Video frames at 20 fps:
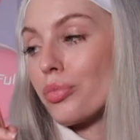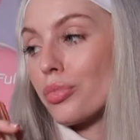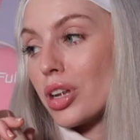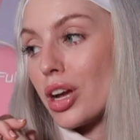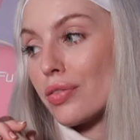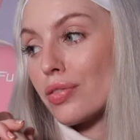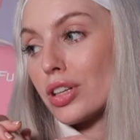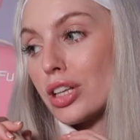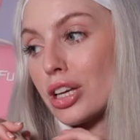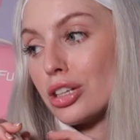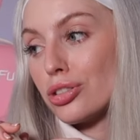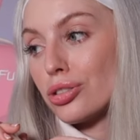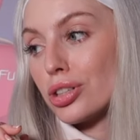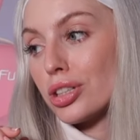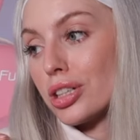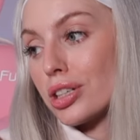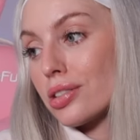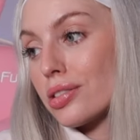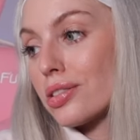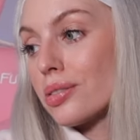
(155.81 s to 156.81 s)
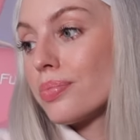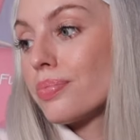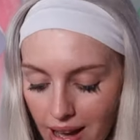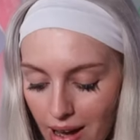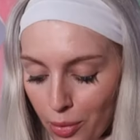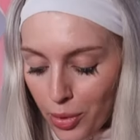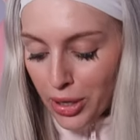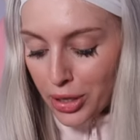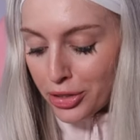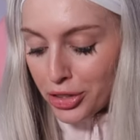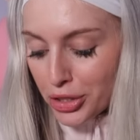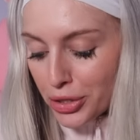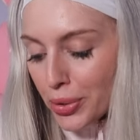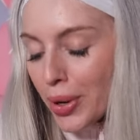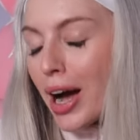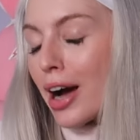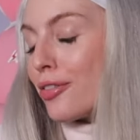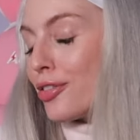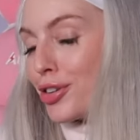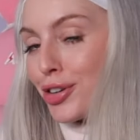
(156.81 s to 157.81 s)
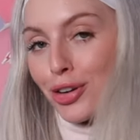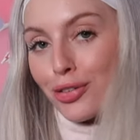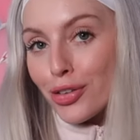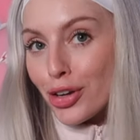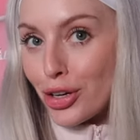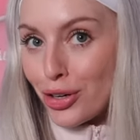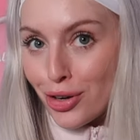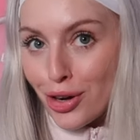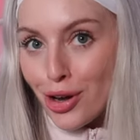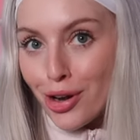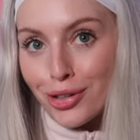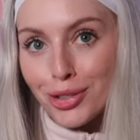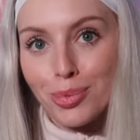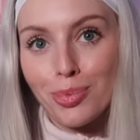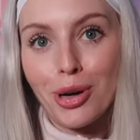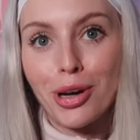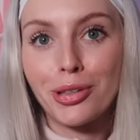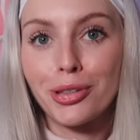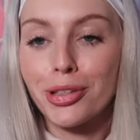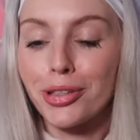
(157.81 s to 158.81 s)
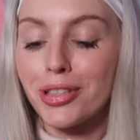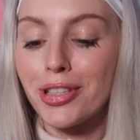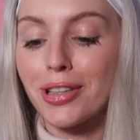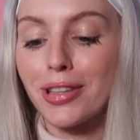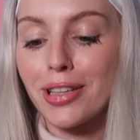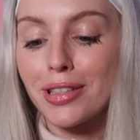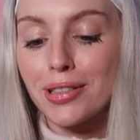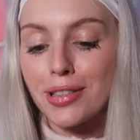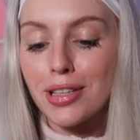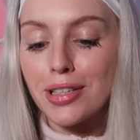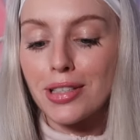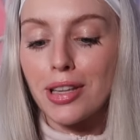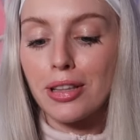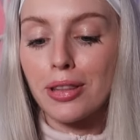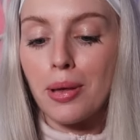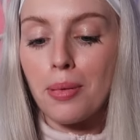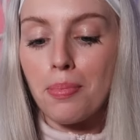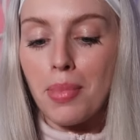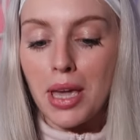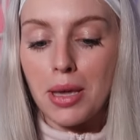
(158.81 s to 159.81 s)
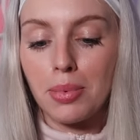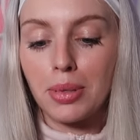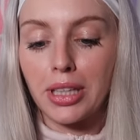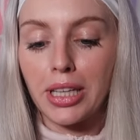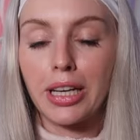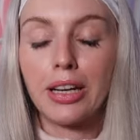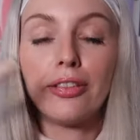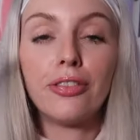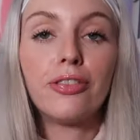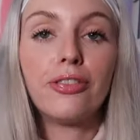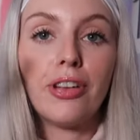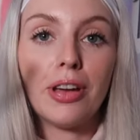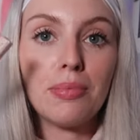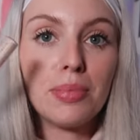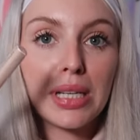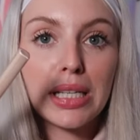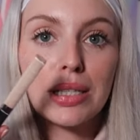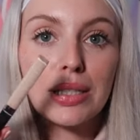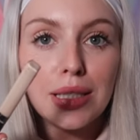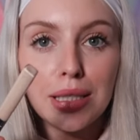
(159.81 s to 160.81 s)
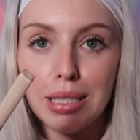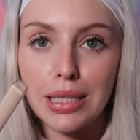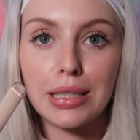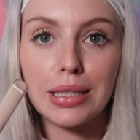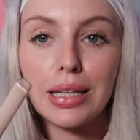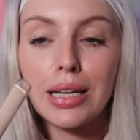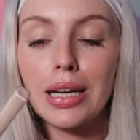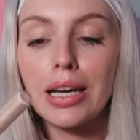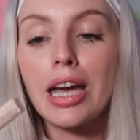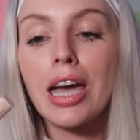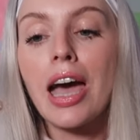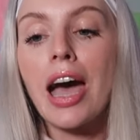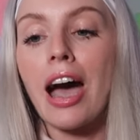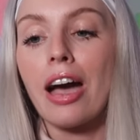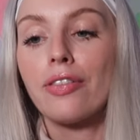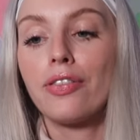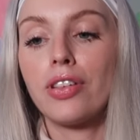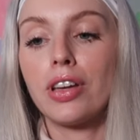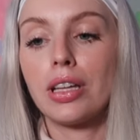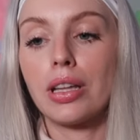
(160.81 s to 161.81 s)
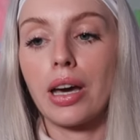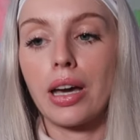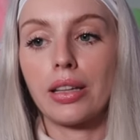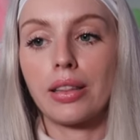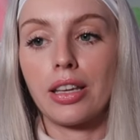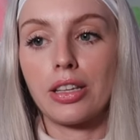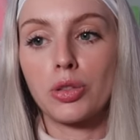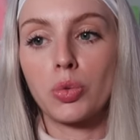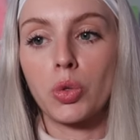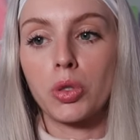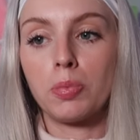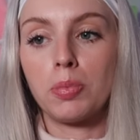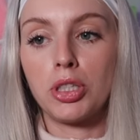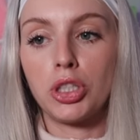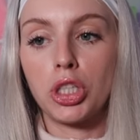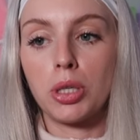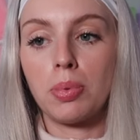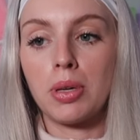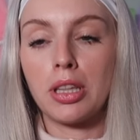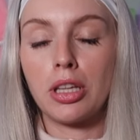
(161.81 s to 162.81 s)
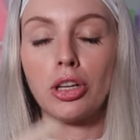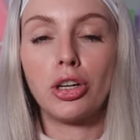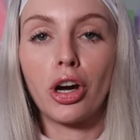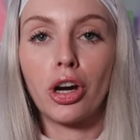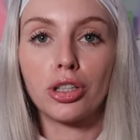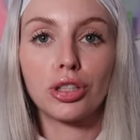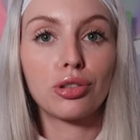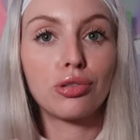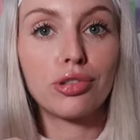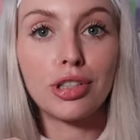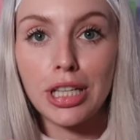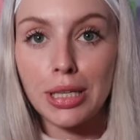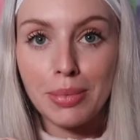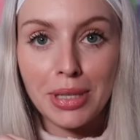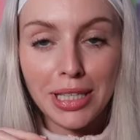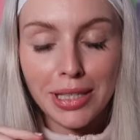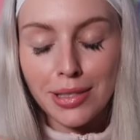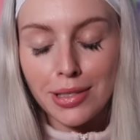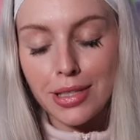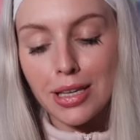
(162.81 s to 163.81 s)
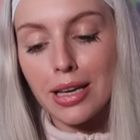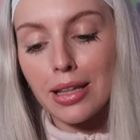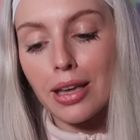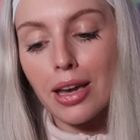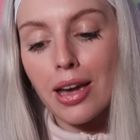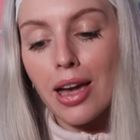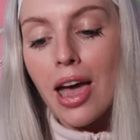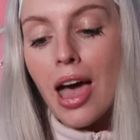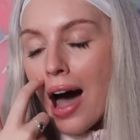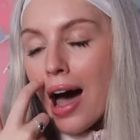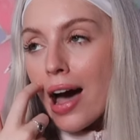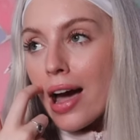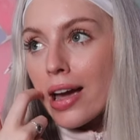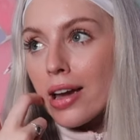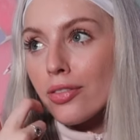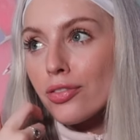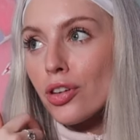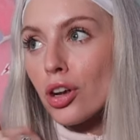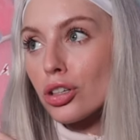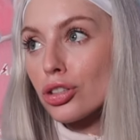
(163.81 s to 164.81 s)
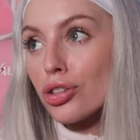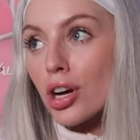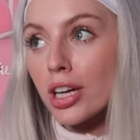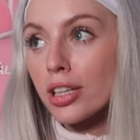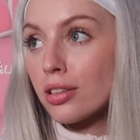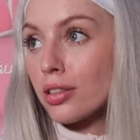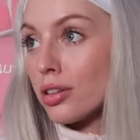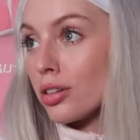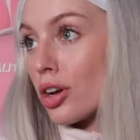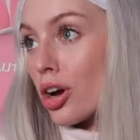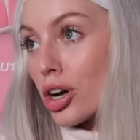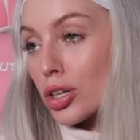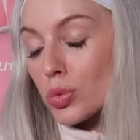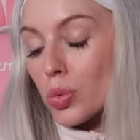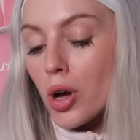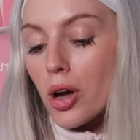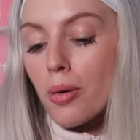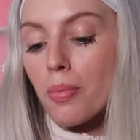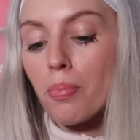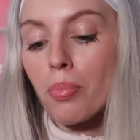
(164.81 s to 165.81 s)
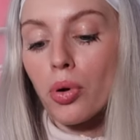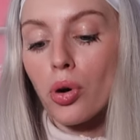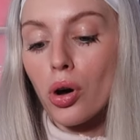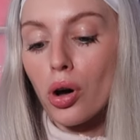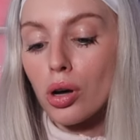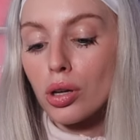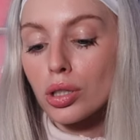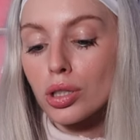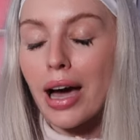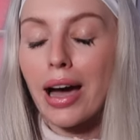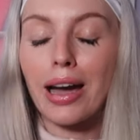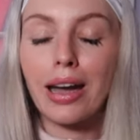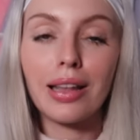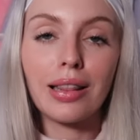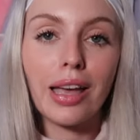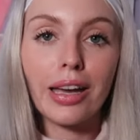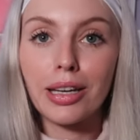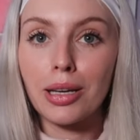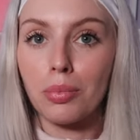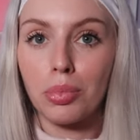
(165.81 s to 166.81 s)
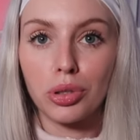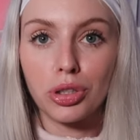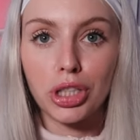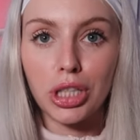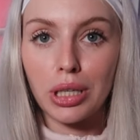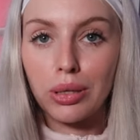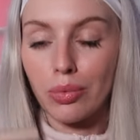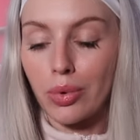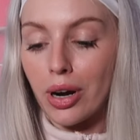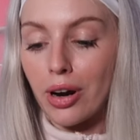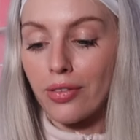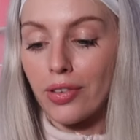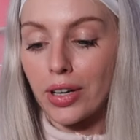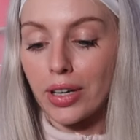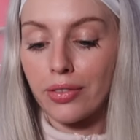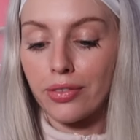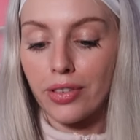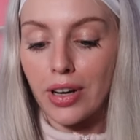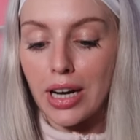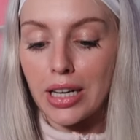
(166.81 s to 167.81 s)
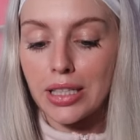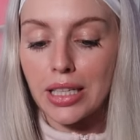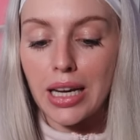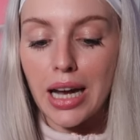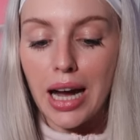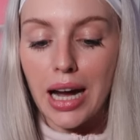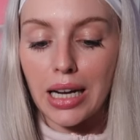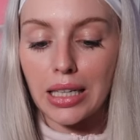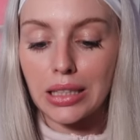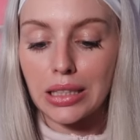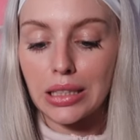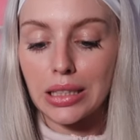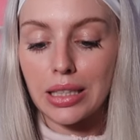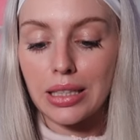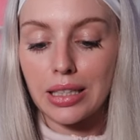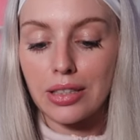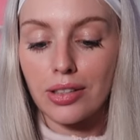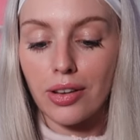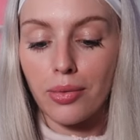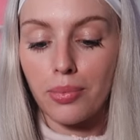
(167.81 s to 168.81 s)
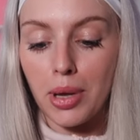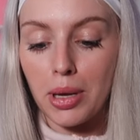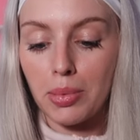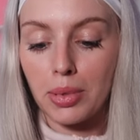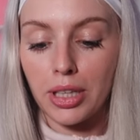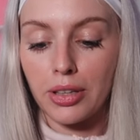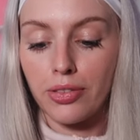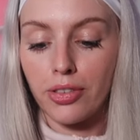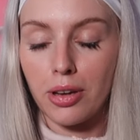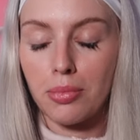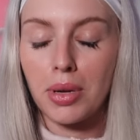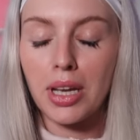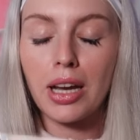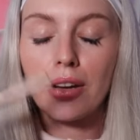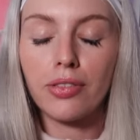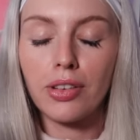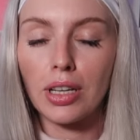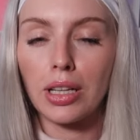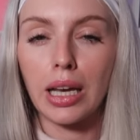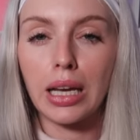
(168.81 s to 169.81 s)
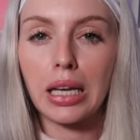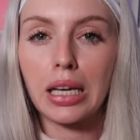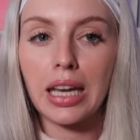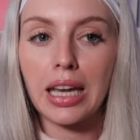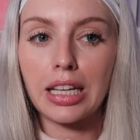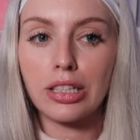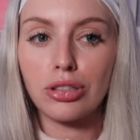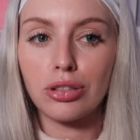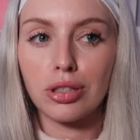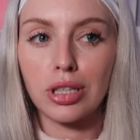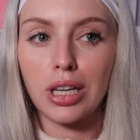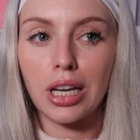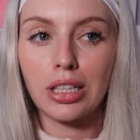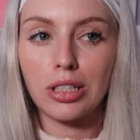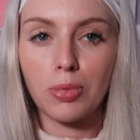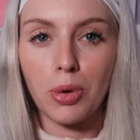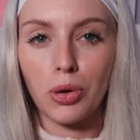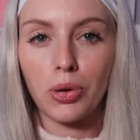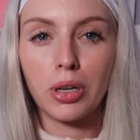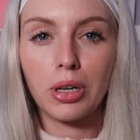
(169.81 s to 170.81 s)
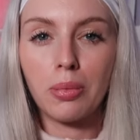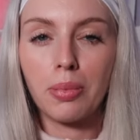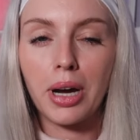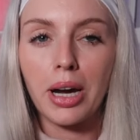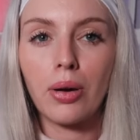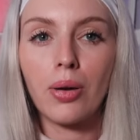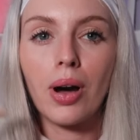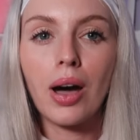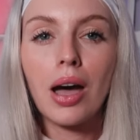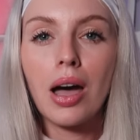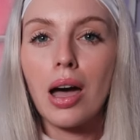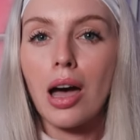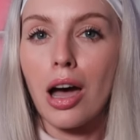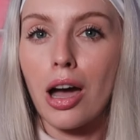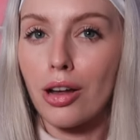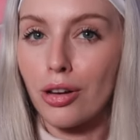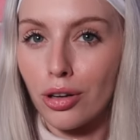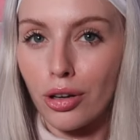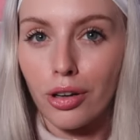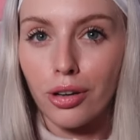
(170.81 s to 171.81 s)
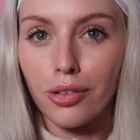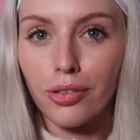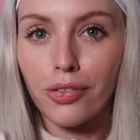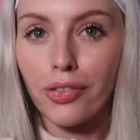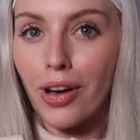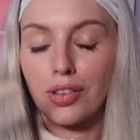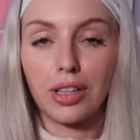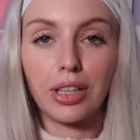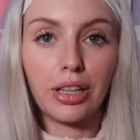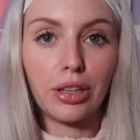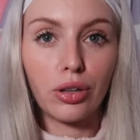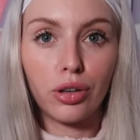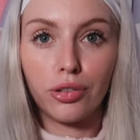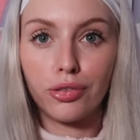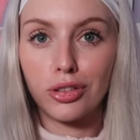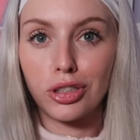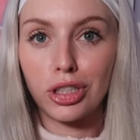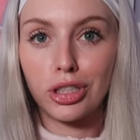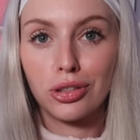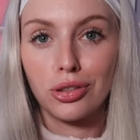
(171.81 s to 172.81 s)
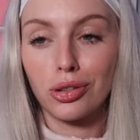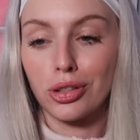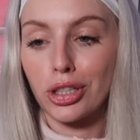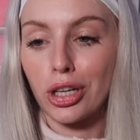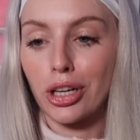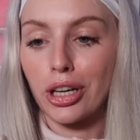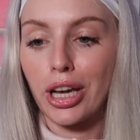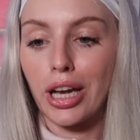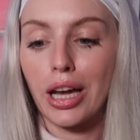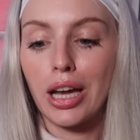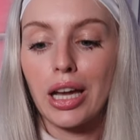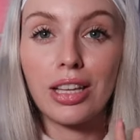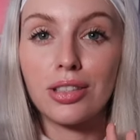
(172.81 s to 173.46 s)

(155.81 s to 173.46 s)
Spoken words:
Yeah, really enjoy this. We do have another NARS product. This is the Maybelline Fit Me Concealer. I feel like this would be duping the NARS Creamy Concealer. I've not tried the NARS one, but I like a budget wherever I can find it, and this Maybelline Fit Me, I feel like it doesn't get spoken about enough. I feel like the coverage is good on it.